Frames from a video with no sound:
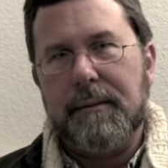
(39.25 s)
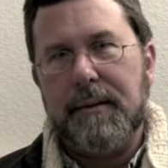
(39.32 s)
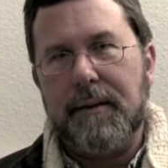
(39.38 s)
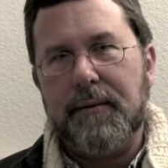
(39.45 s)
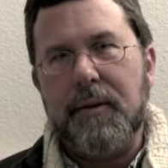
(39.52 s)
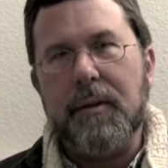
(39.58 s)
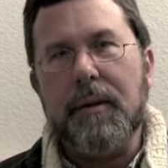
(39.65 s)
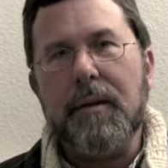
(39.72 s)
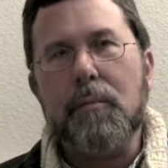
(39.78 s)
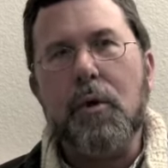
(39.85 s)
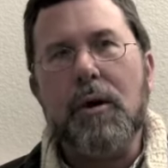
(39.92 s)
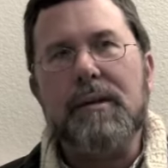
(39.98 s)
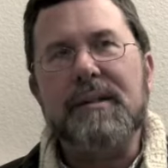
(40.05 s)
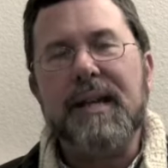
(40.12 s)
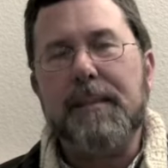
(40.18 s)
If you're a little
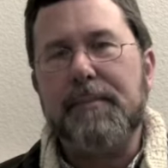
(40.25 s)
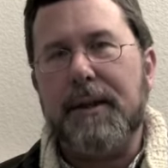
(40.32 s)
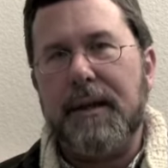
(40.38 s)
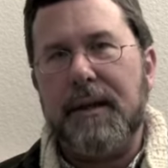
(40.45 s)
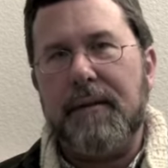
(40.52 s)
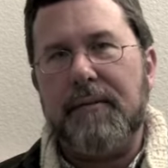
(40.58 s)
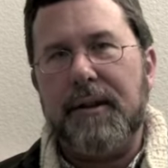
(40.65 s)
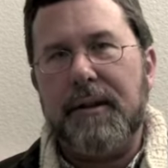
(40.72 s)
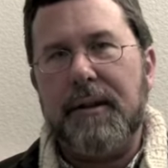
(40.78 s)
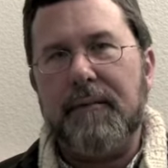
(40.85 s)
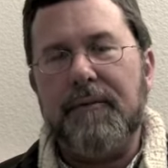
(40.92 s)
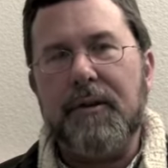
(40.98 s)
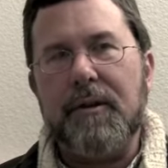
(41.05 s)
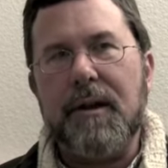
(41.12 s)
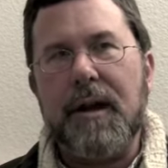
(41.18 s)
more accepting of it,
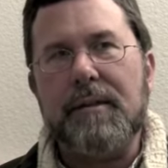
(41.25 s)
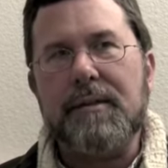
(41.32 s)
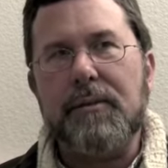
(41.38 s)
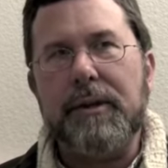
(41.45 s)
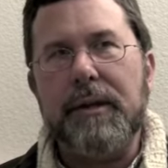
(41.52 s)
if you're not so